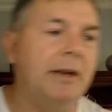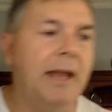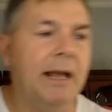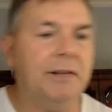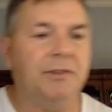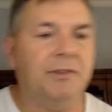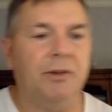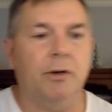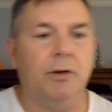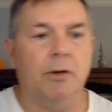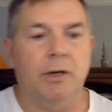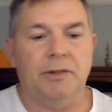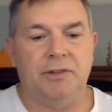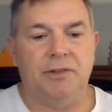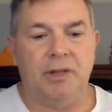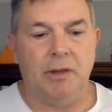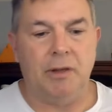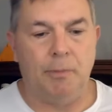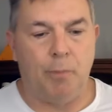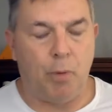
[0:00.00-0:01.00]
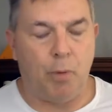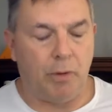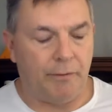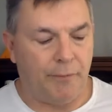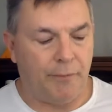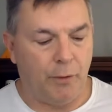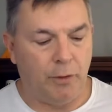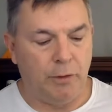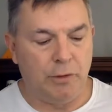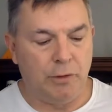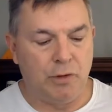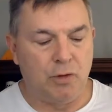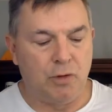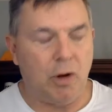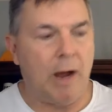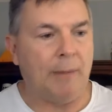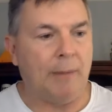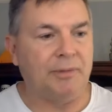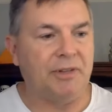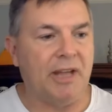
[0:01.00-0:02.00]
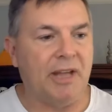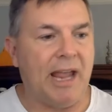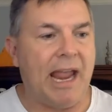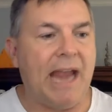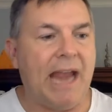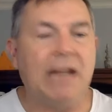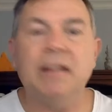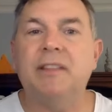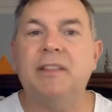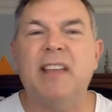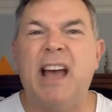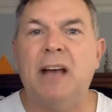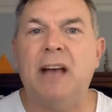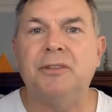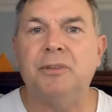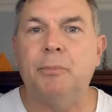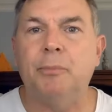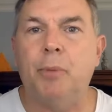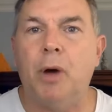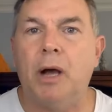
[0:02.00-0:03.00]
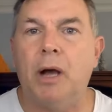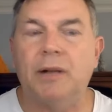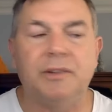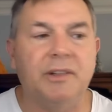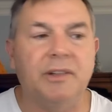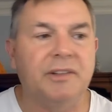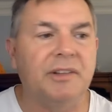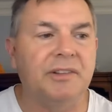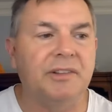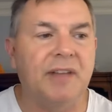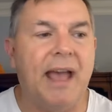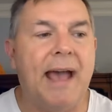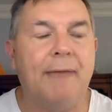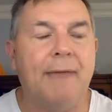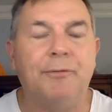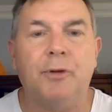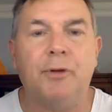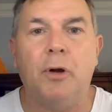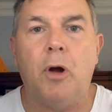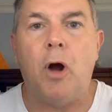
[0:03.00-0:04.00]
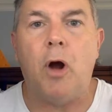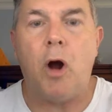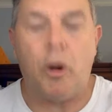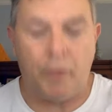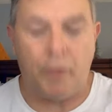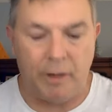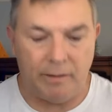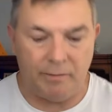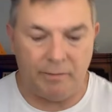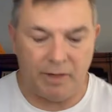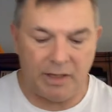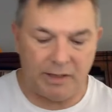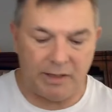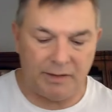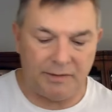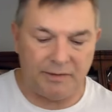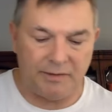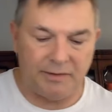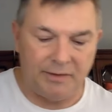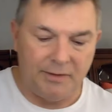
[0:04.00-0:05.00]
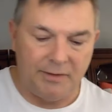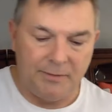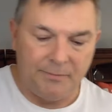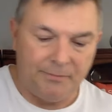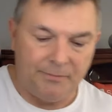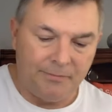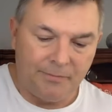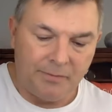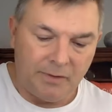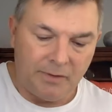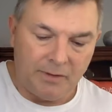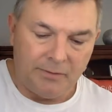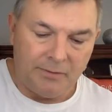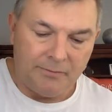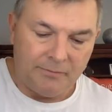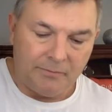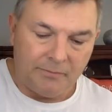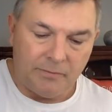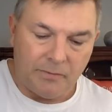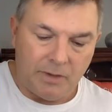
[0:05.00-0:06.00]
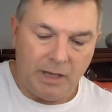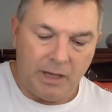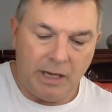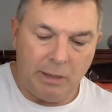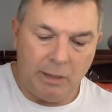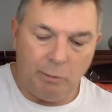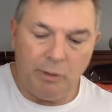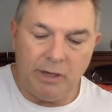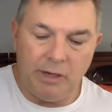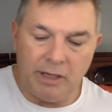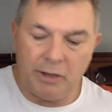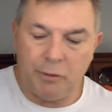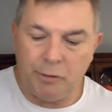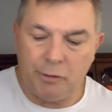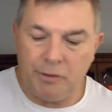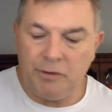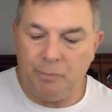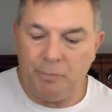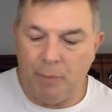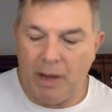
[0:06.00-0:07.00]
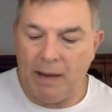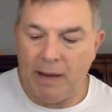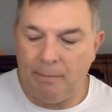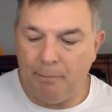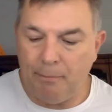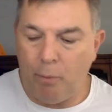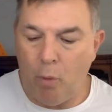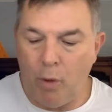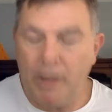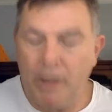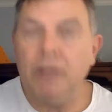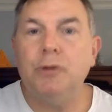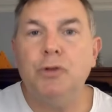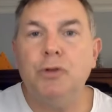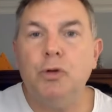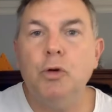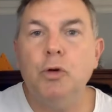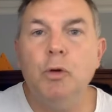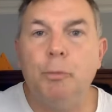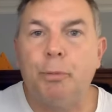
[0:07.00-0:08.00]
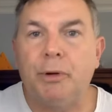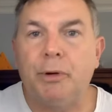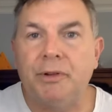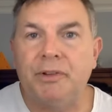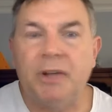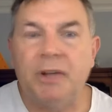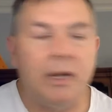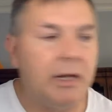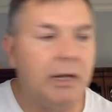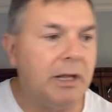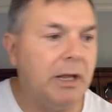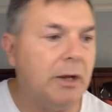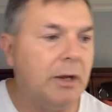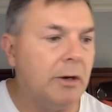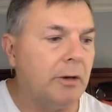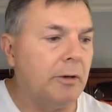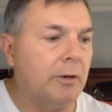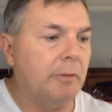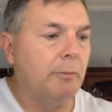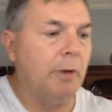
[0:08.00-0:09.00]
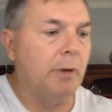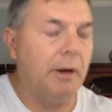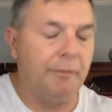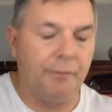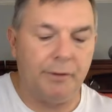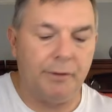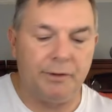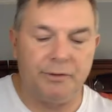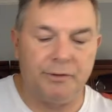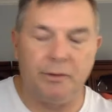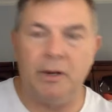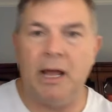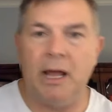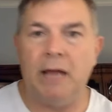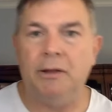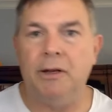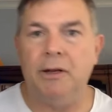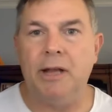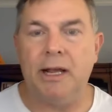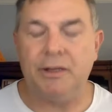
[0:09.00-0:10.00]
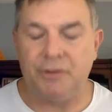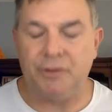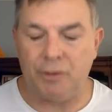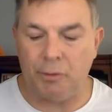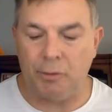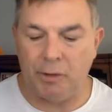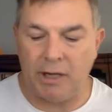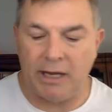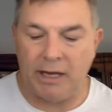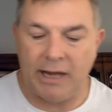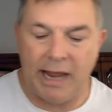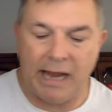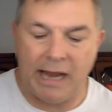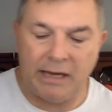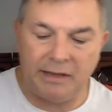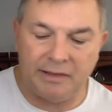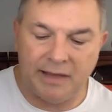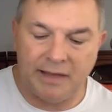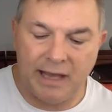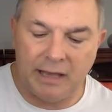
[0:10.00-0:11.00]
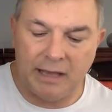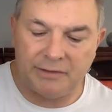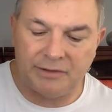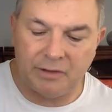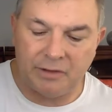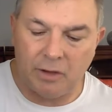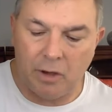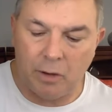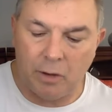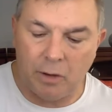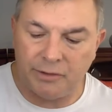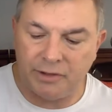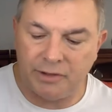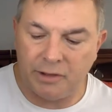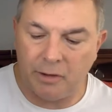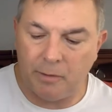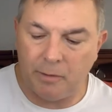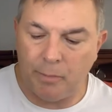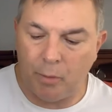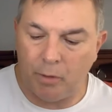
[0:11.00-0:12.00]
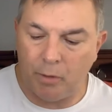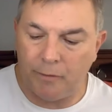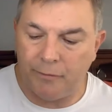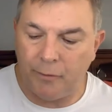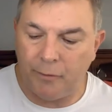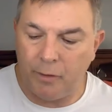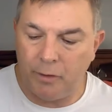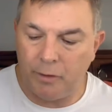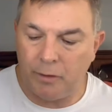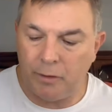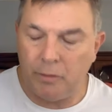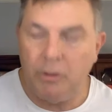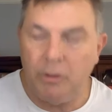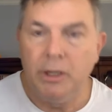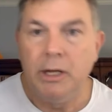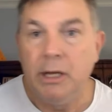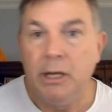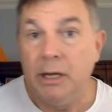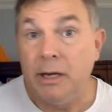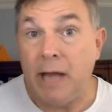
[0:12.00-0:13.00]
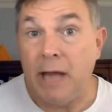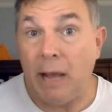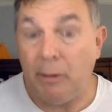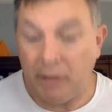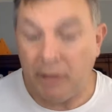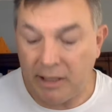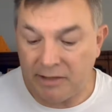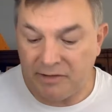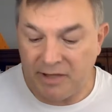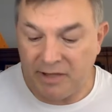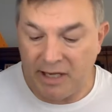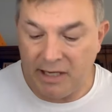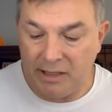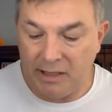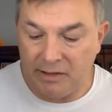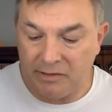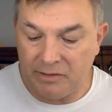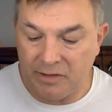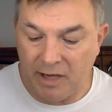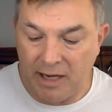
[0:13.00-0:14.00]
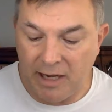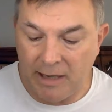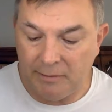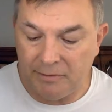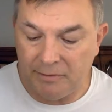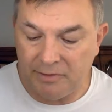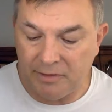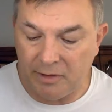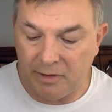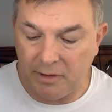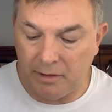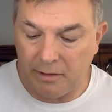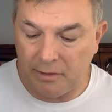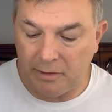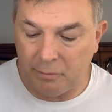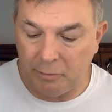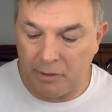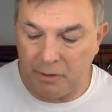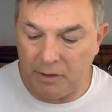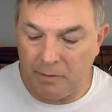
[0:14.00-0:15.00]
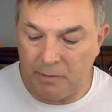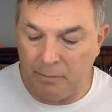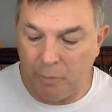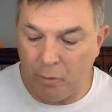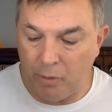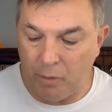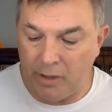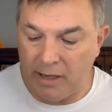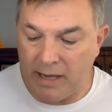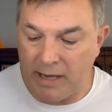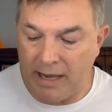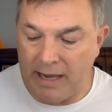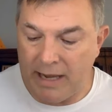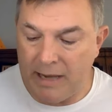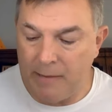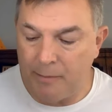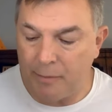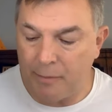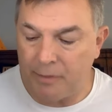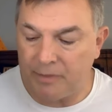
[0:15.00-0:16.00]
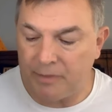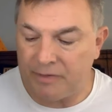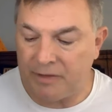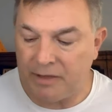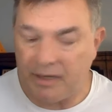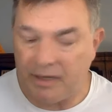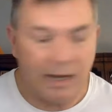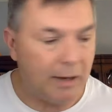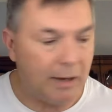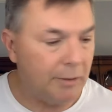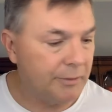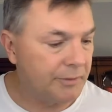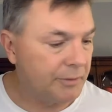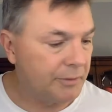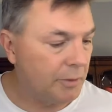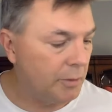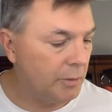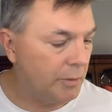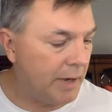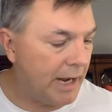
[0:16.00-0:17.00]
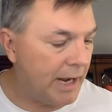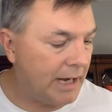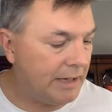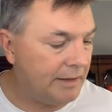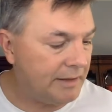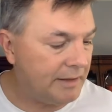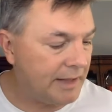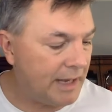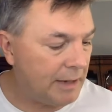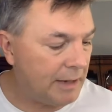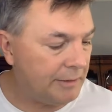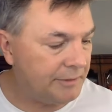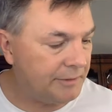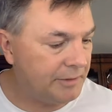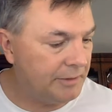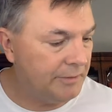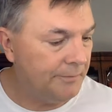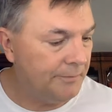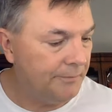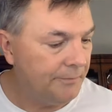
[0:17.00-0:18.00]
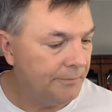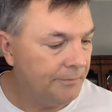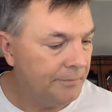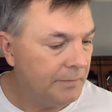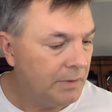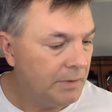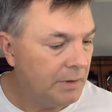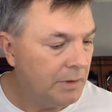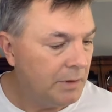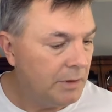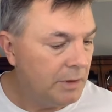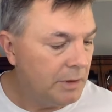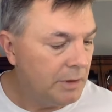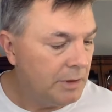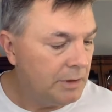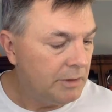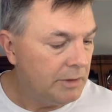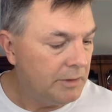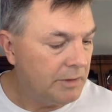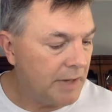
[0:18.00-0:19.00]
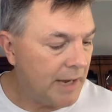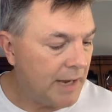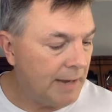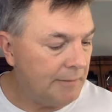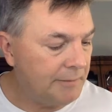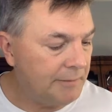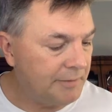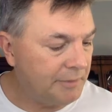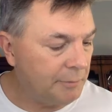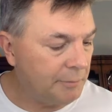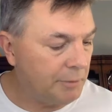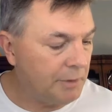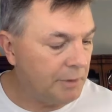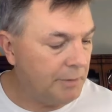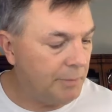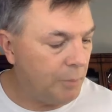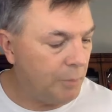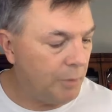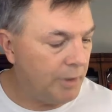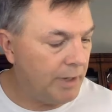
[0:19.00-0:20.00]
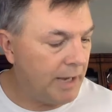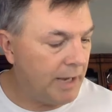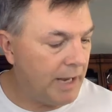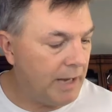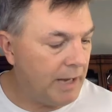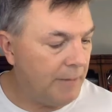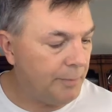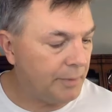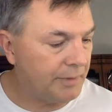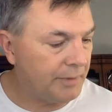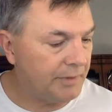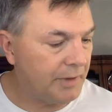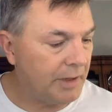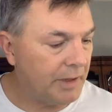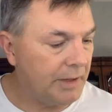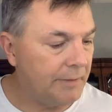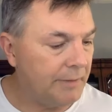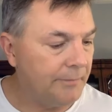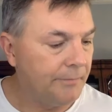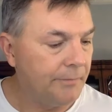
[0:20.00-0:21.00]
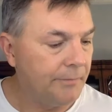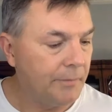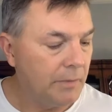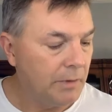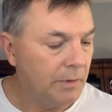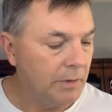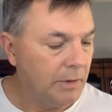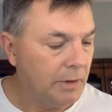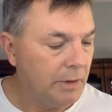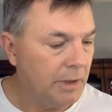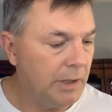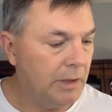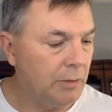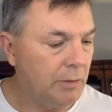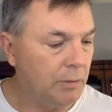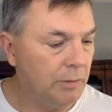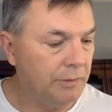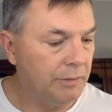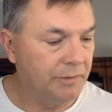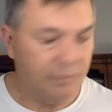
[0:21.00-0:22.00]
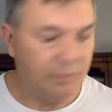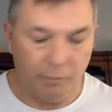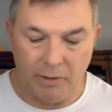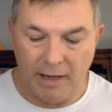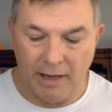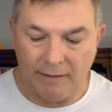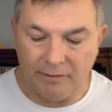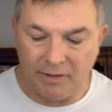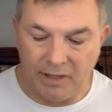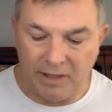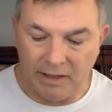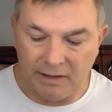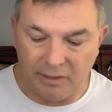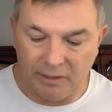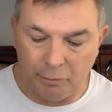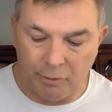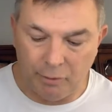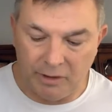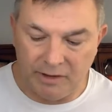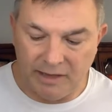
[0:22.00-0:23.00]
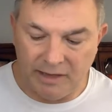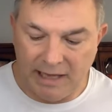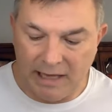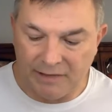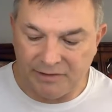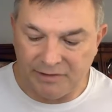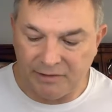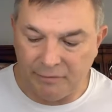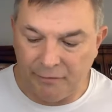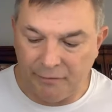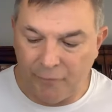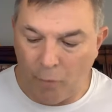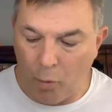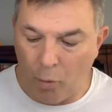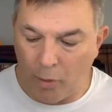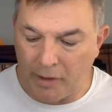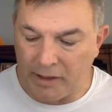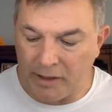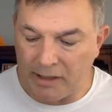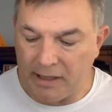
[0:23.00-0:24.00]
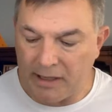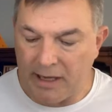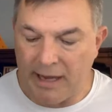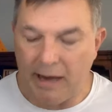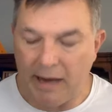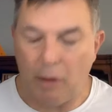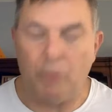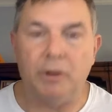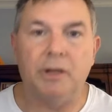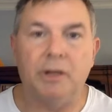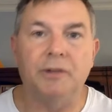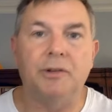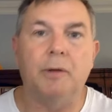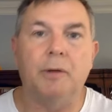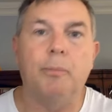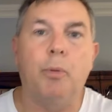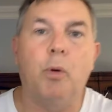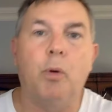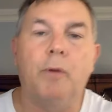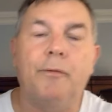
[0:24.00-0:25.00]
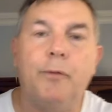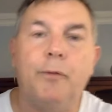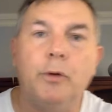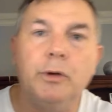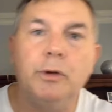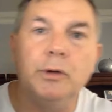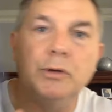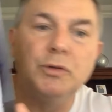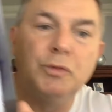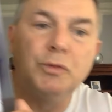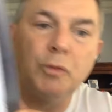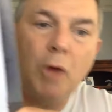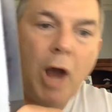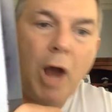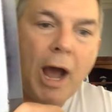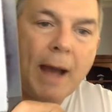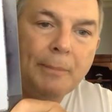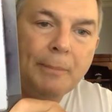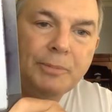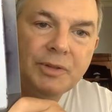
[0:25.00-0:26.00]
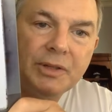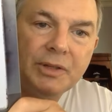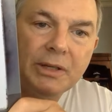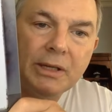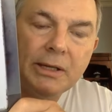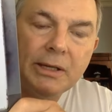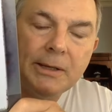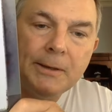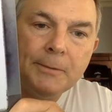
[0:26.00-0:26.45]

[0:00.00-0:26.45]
the next year, let's say the portfolio drops to 80,000 bucks. This is after RMDs and it would increase by 0.2% a year, roughly. So now the next year we got $80,000 in our portfolio. Now we got to take times 3.8% out. So 80,000 times 3.8% equals, we have to take 3,040 out because our portfolio dropped